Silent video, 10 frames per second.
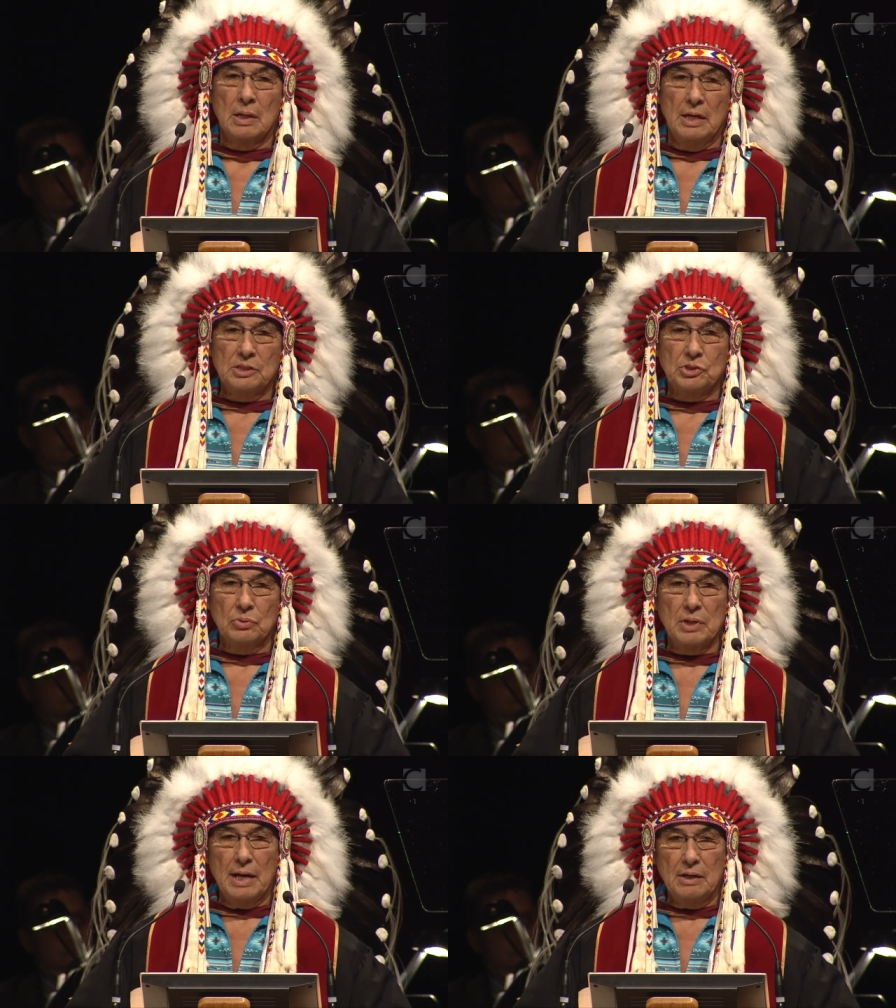
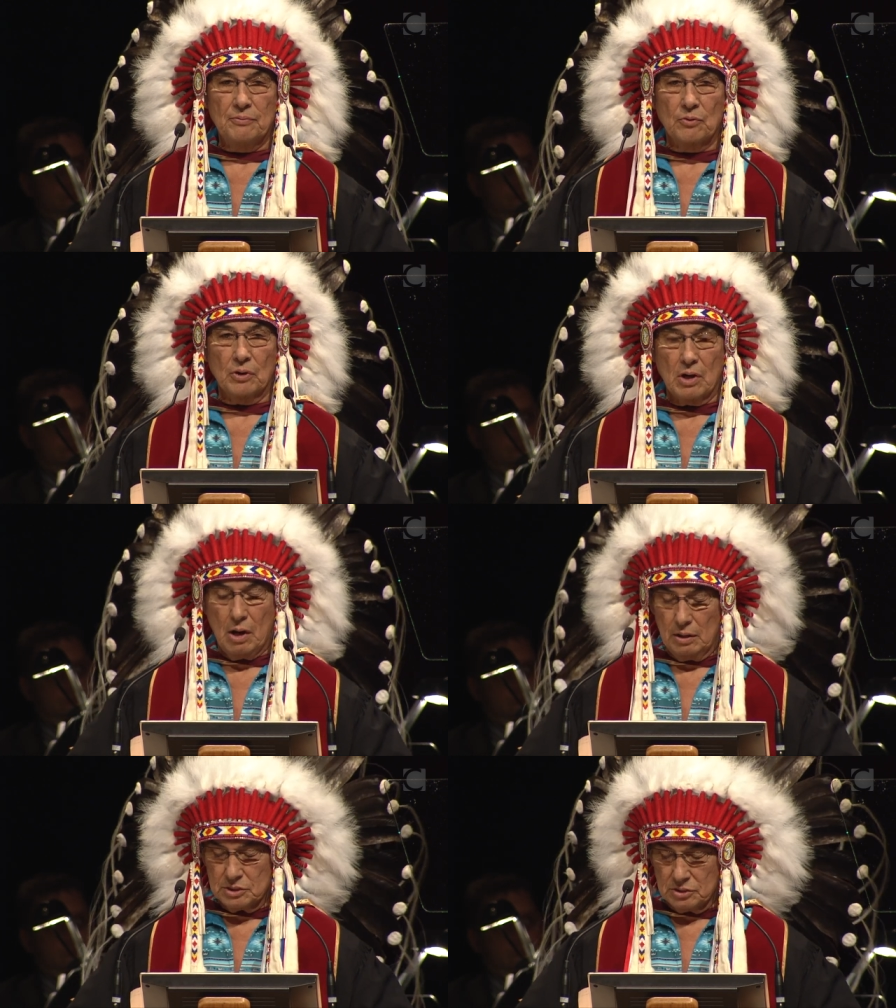issued 94
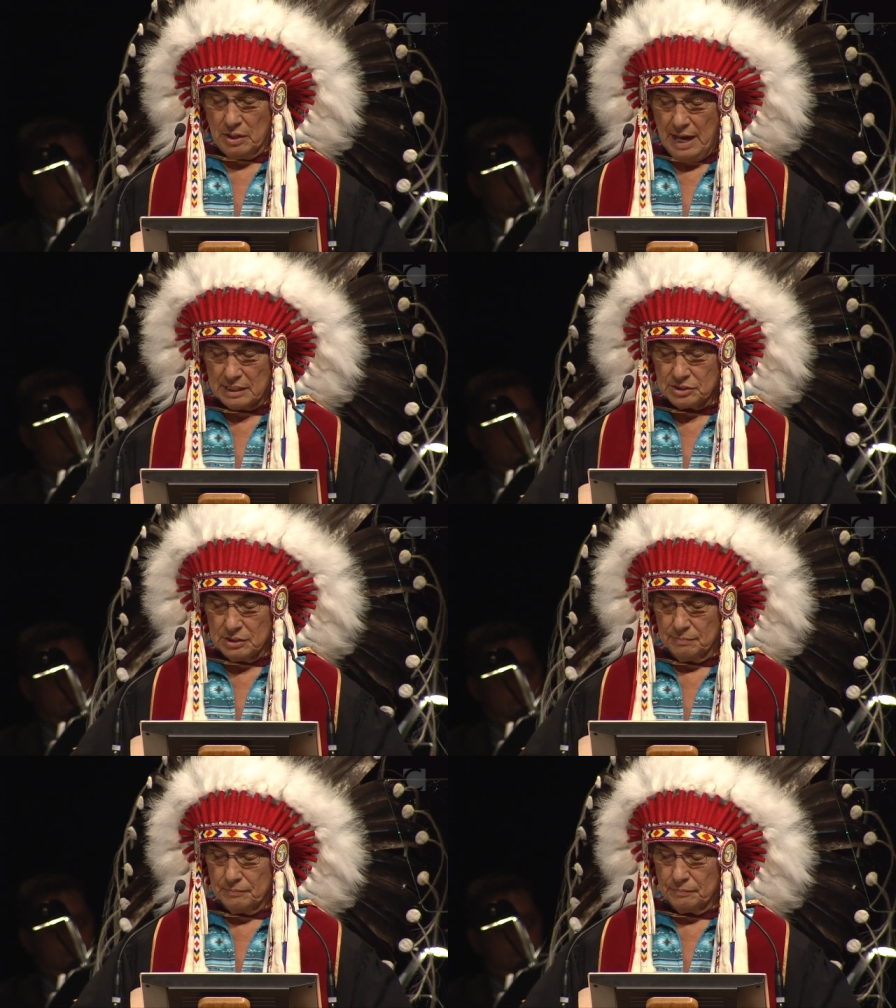calls to action.